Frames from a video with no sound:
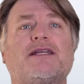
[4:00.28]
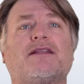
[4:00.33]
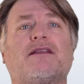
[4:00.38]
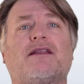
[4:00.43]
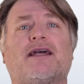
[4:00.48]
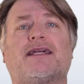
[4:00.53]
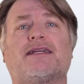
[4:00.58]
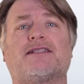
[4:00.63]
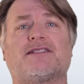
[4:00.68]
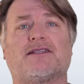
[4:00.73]
it
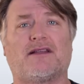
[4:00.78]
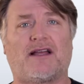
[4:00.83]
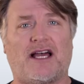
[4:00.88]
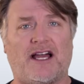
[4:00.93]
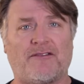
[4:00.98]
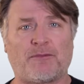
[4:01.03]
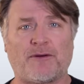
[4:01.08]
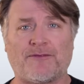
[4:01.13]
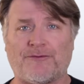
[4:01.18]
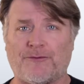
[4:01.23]
like it's a
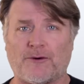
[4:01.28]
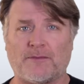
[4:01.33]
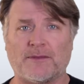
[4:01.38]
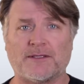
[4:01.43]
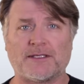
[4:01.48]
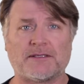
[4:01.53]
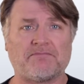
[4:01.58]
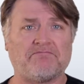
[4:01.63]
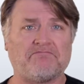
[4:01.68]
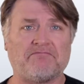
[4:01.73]
live
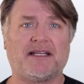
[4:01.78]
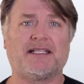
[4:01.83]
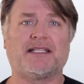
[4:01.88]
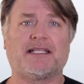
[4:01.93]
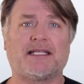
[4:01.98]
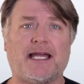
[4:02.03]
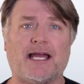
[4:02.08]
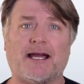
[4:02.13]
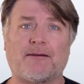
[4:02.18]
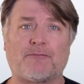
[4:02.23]
performance and the
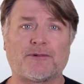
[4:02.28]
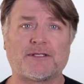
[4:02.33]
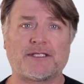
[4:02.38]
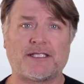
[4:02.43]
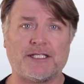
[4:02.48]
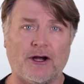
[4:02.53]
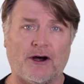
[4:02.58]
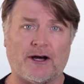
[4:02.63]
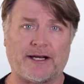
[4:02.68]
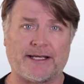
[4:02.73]
camera is
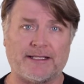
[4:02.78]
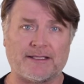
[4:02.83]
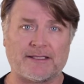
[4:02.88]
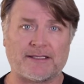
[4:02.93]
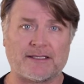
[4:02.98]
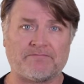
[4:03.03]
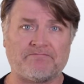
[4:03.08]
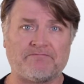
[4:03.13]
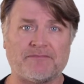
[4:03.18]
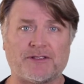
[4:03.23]
the audience.